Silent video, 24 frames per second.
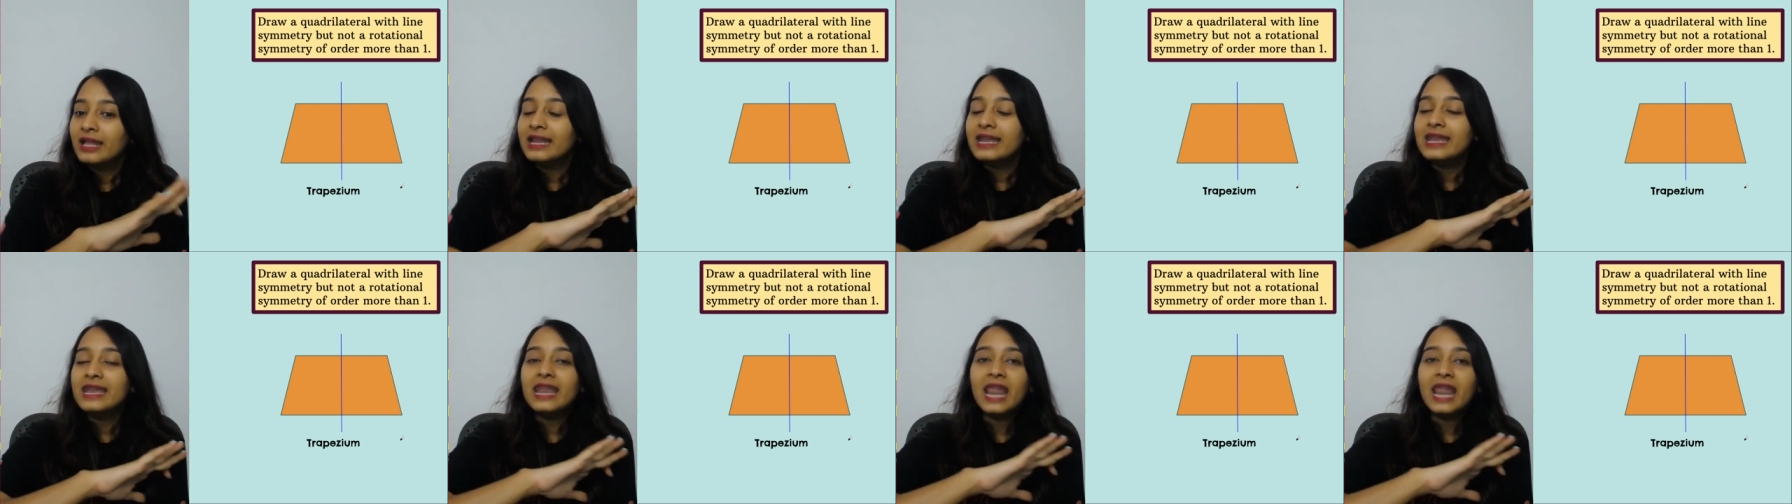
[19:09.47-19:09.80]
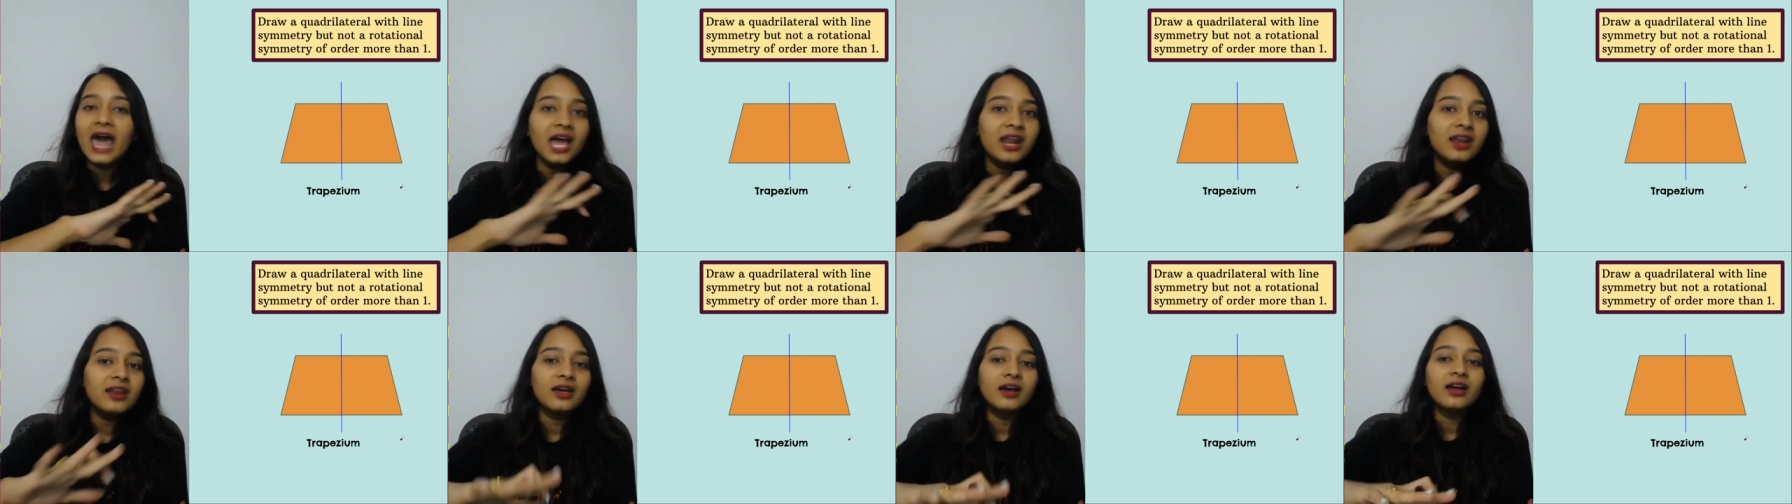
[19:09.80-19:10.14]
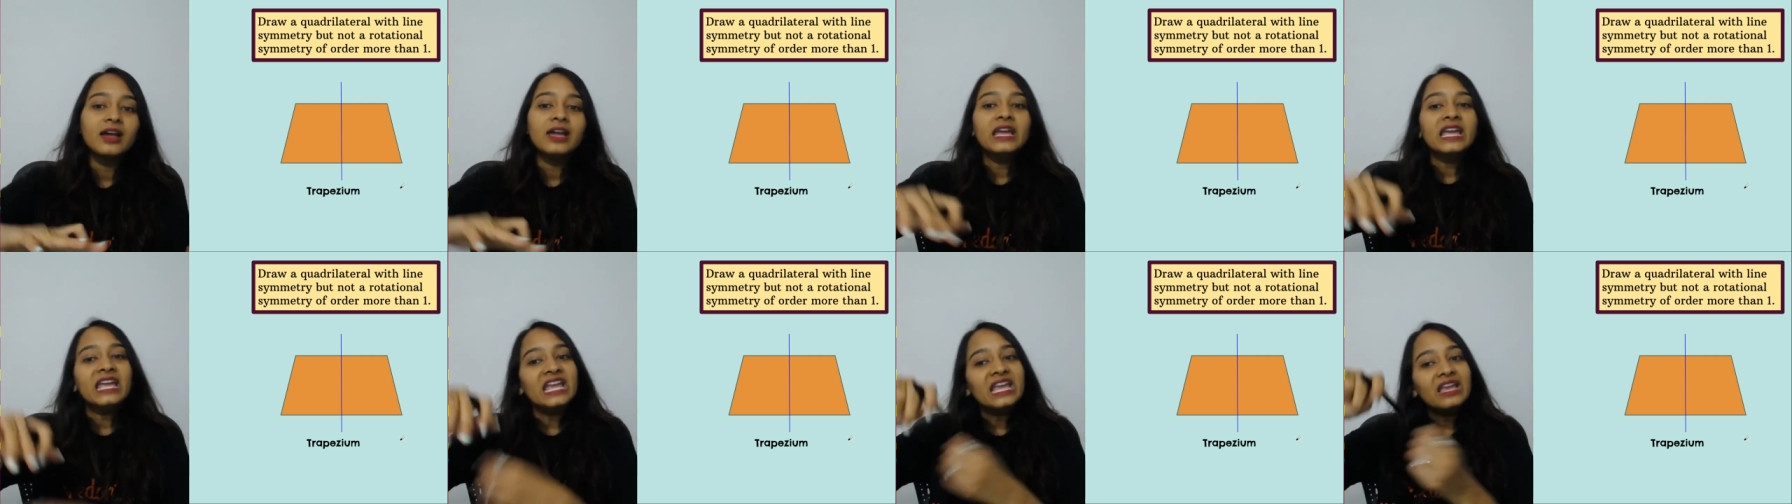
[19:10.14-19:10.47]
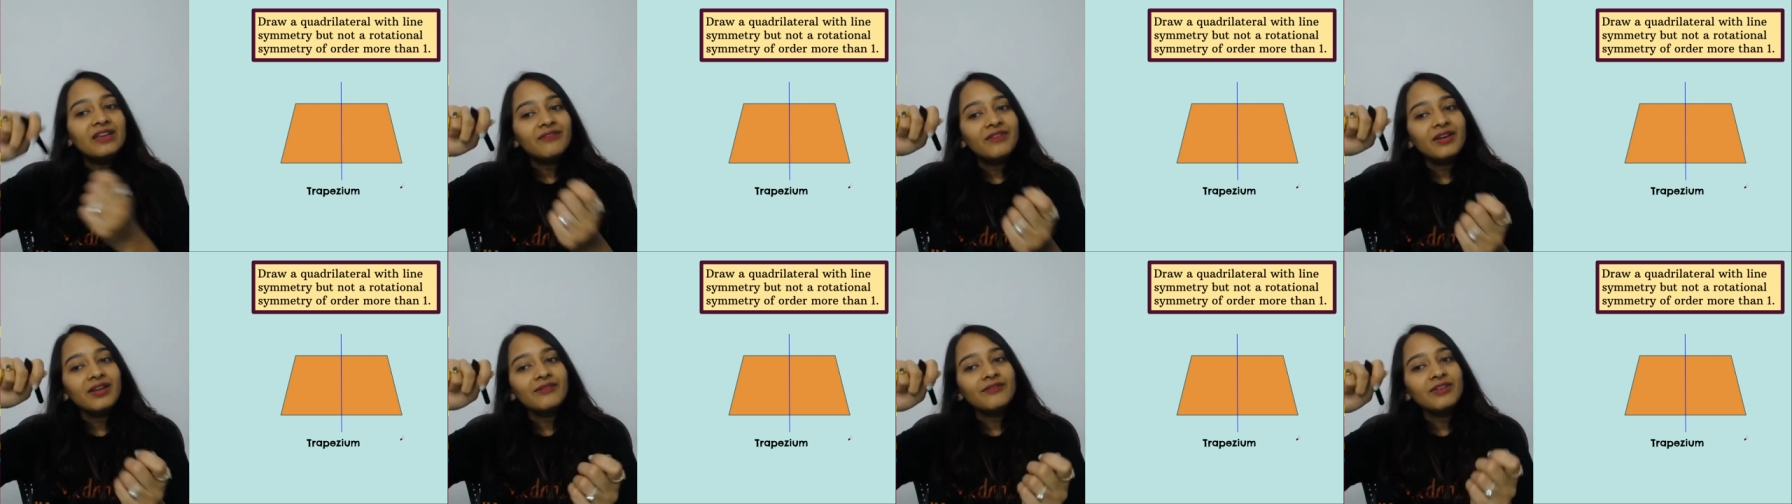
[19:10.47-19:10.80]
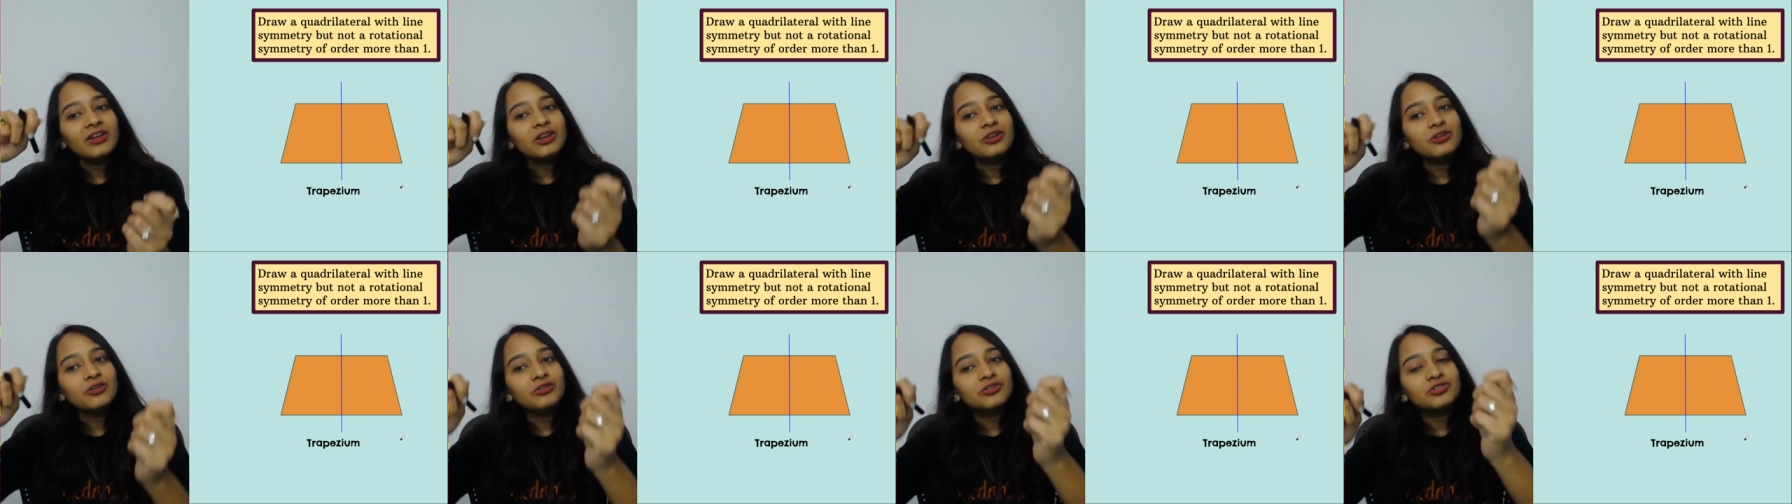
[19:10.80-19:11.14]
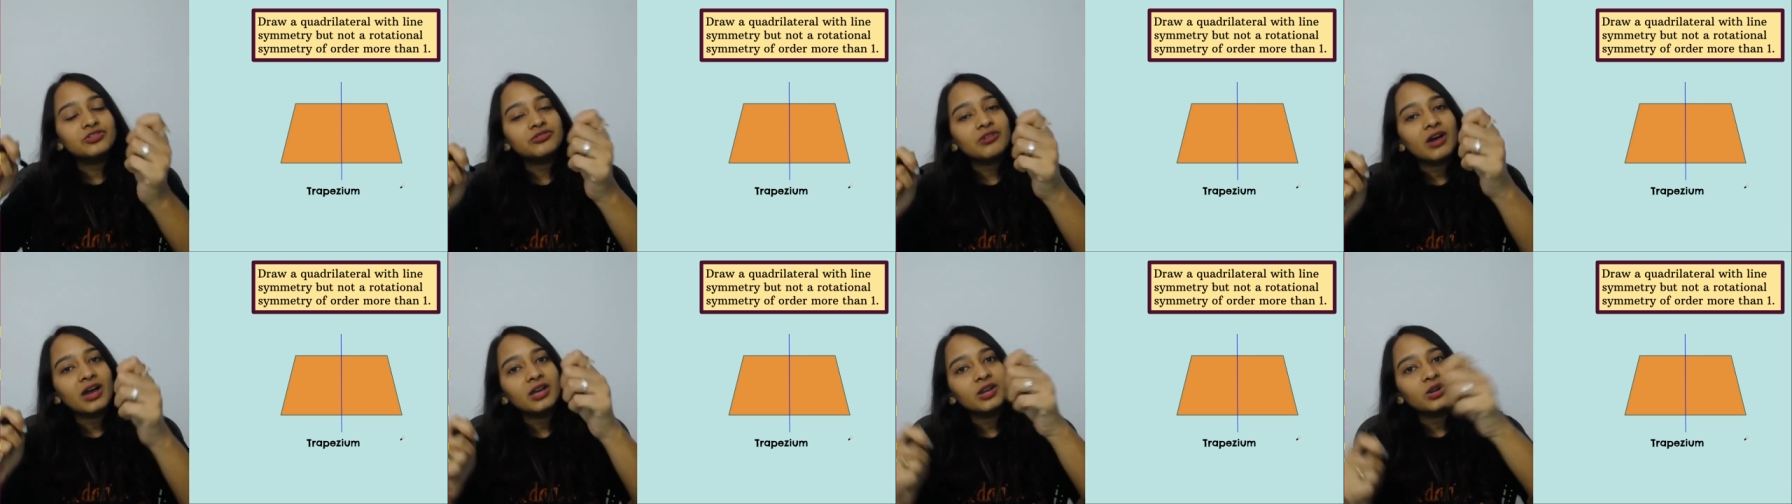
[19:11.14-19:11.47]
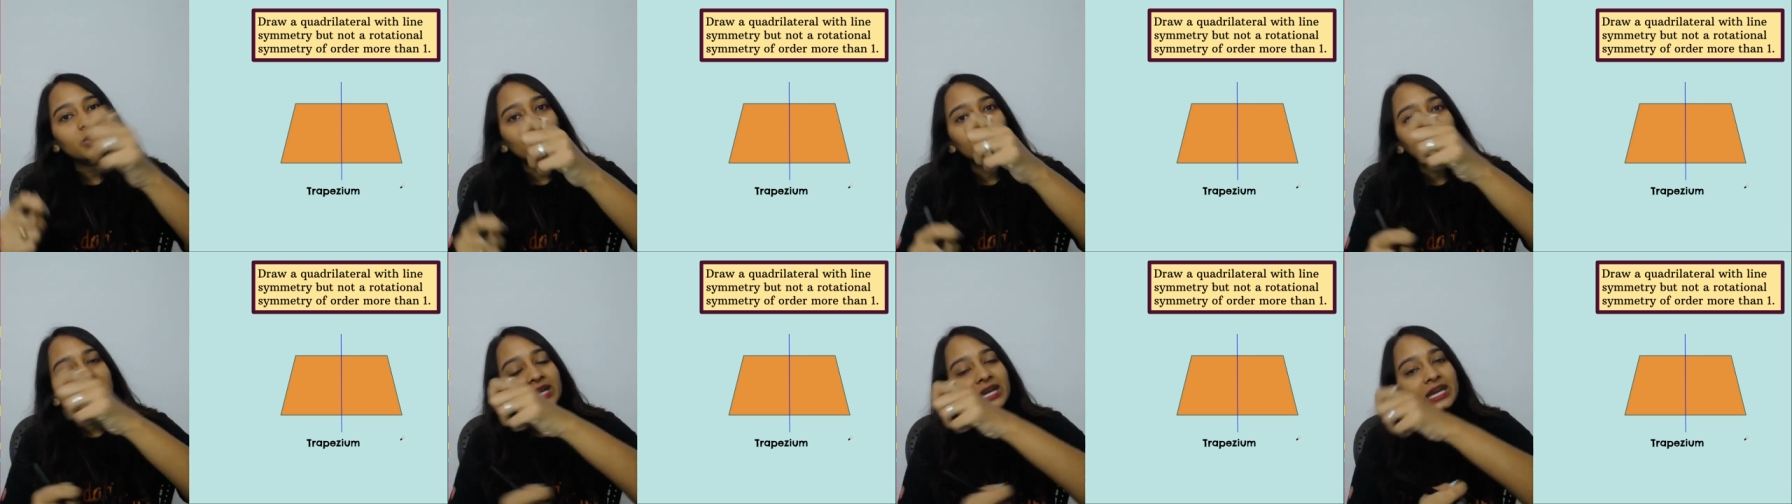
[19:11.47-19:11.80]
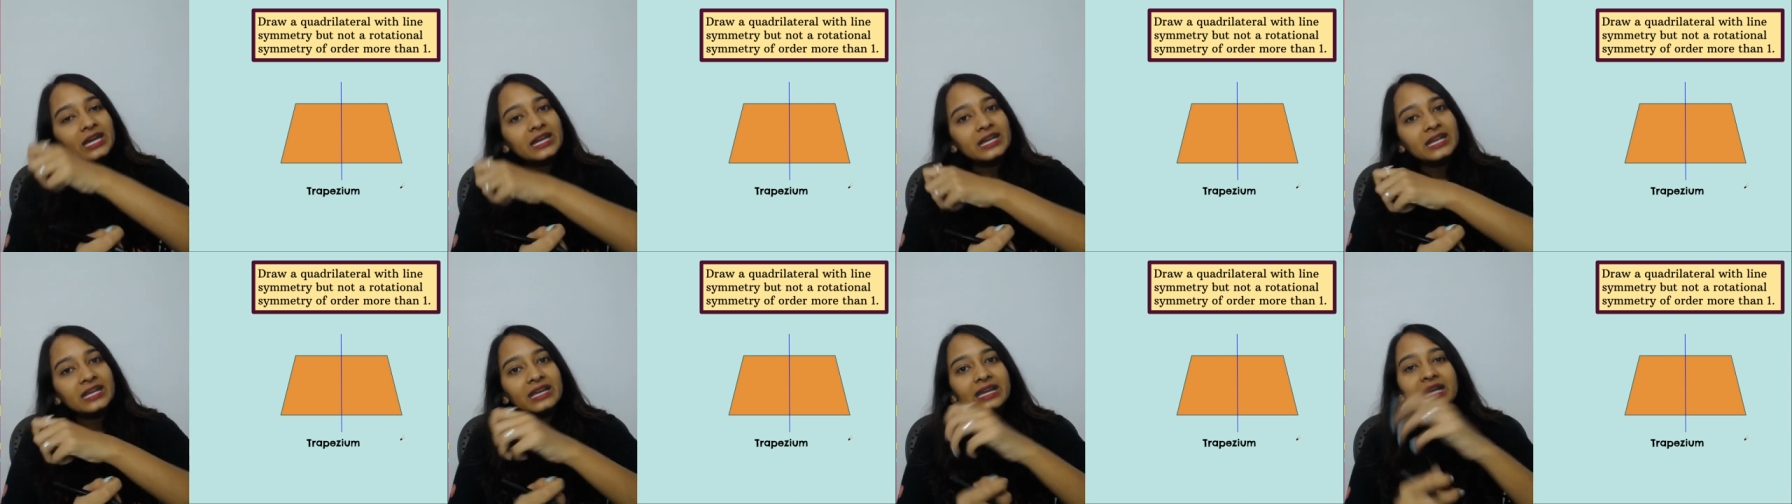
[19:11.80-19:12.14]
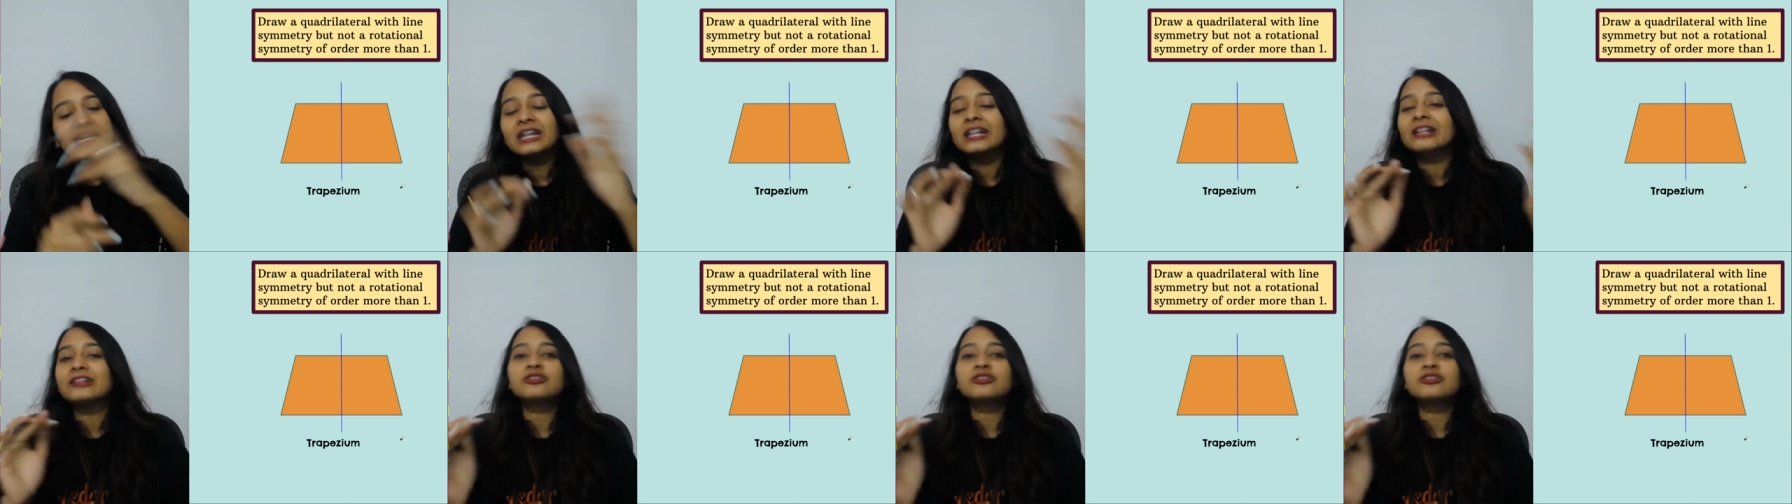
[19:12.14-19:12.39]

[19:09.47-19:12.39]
None. Even when you try rotating it,